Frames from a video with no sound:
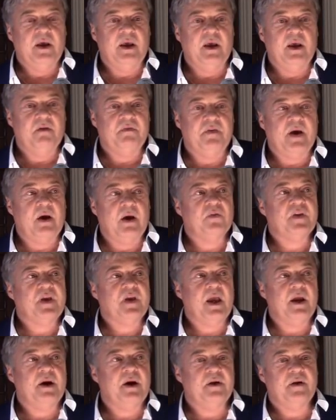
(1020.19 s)
If Health
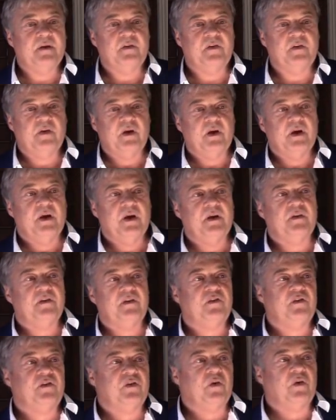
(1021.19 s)
Canada's
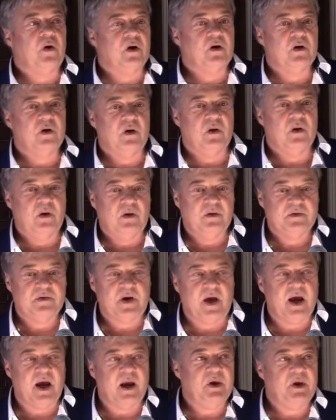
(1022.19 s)
historical
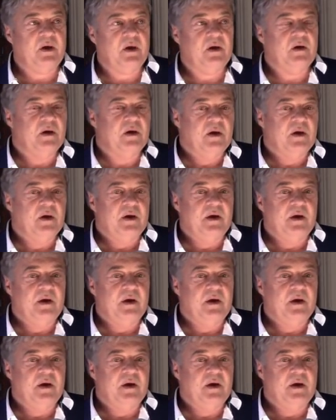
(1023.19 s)
timing